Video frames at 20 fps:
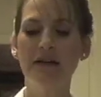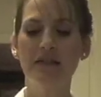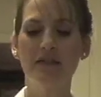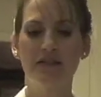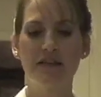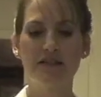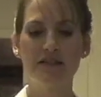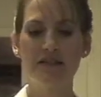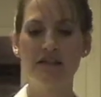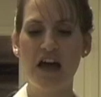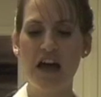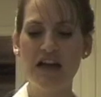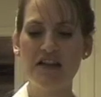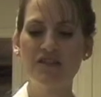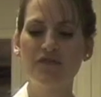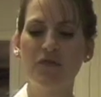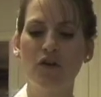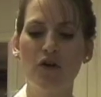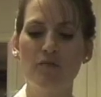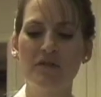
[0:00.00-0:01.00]
This
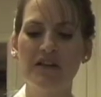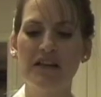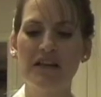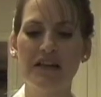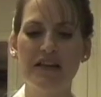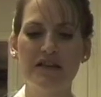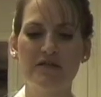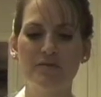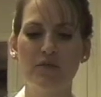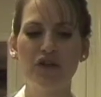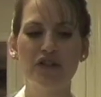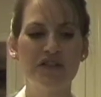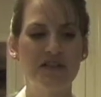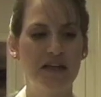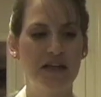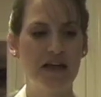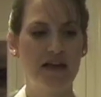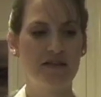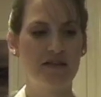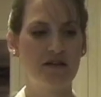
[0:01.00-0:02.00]
nice formula he's put
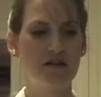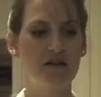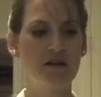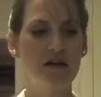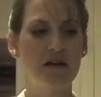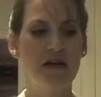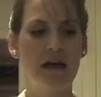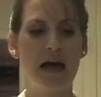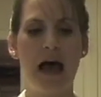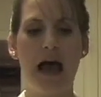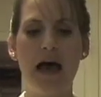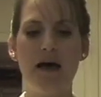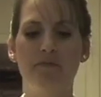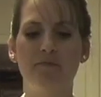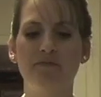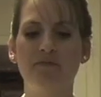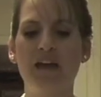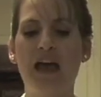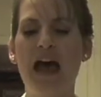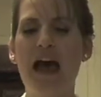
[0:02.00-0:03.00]
together
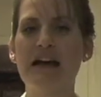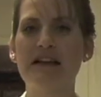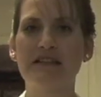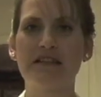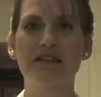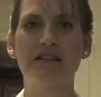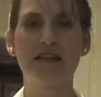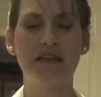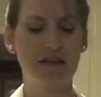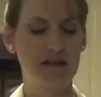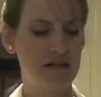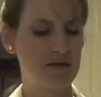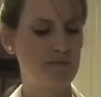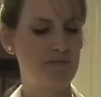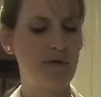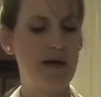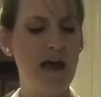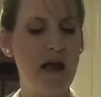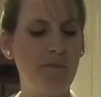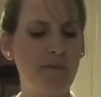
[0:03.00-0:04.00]
has the
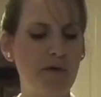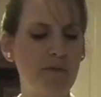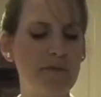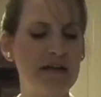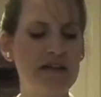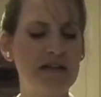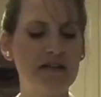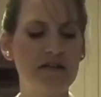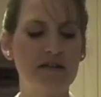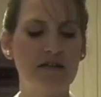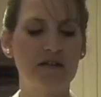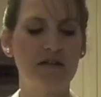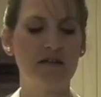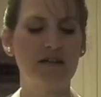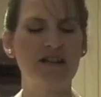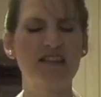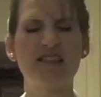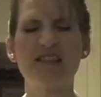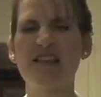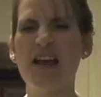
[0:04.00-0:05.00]
peppermint,
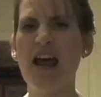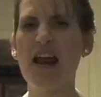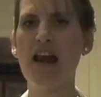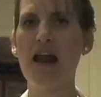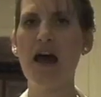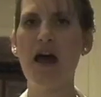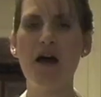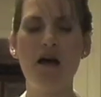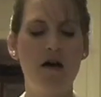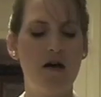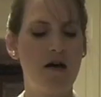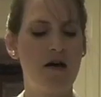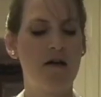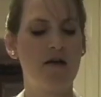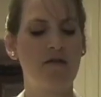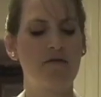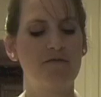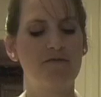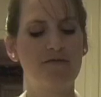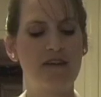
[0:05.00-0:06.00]
senna,
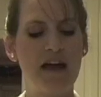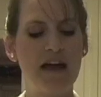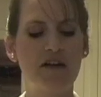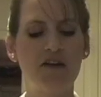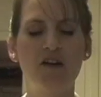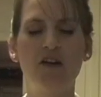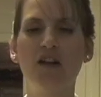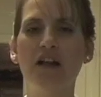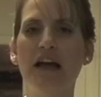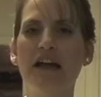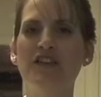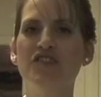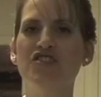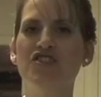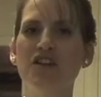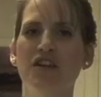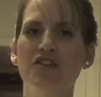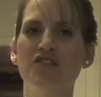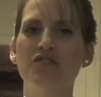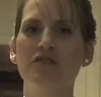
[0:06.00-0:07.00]
fennel, and
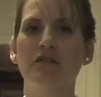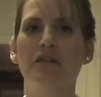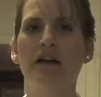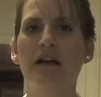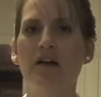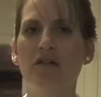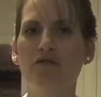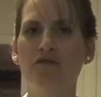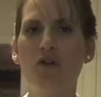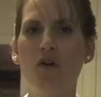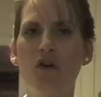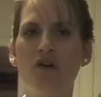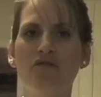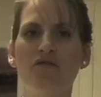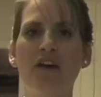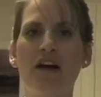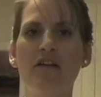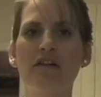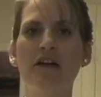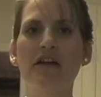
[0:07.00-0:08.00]
ginger in it. 4
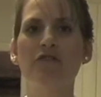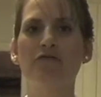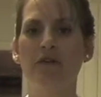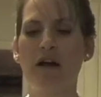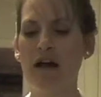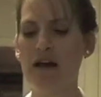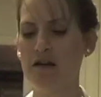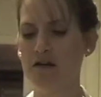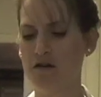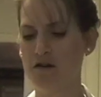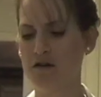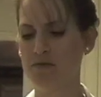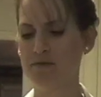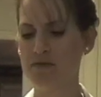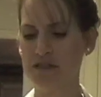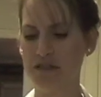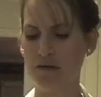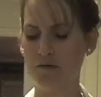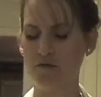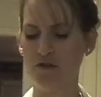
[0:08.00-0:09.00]
very great
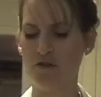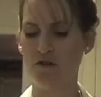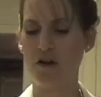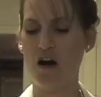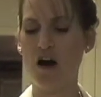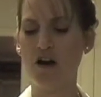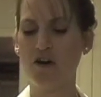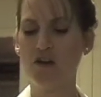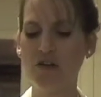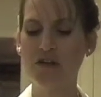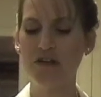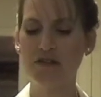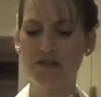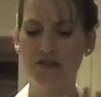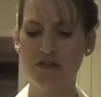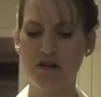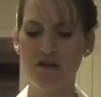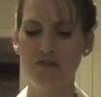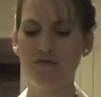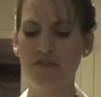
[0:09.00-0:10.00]
herbs that are going to
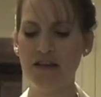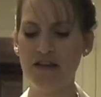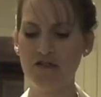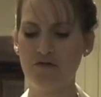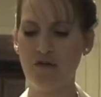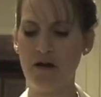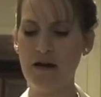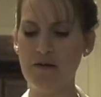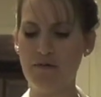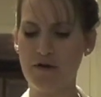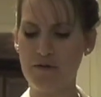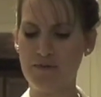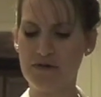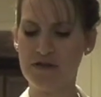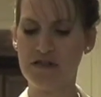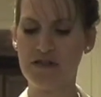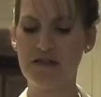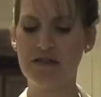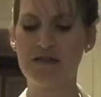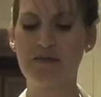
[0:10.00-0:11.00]
serve these great
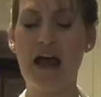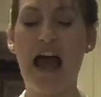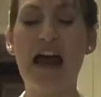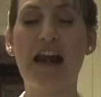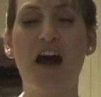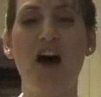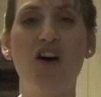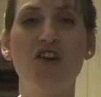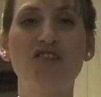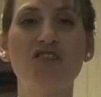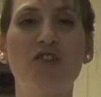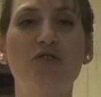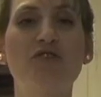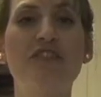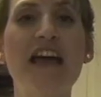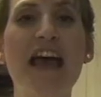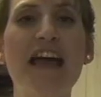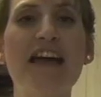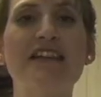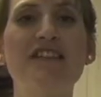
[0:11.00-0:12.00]
purposes and also
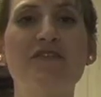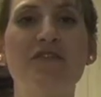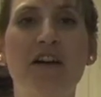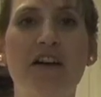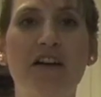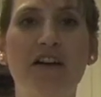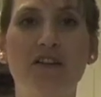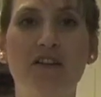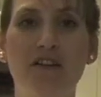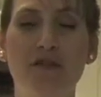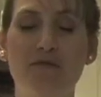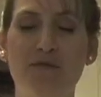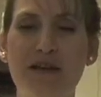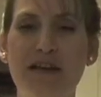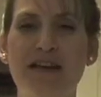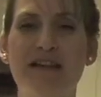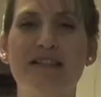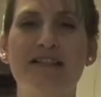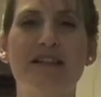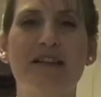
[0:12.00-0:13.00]
taste very good,
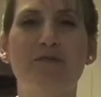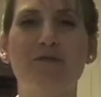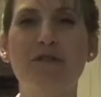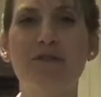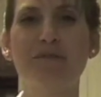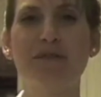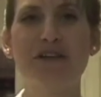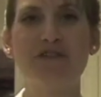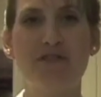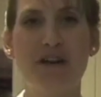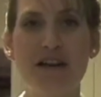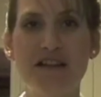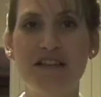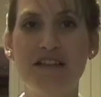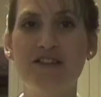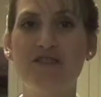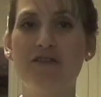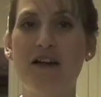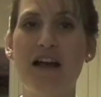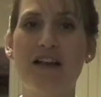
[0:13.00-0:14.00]
because it wouldn't be
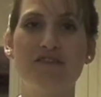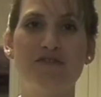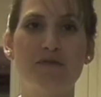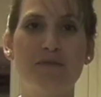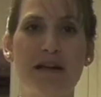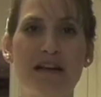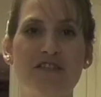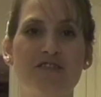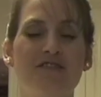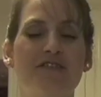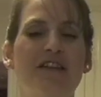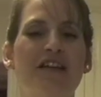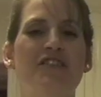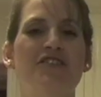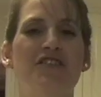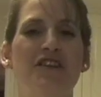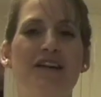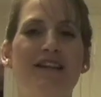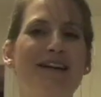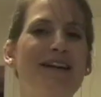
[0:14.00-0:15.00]
Tracy's Transformational
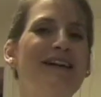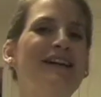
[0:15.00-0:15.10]
Kitchen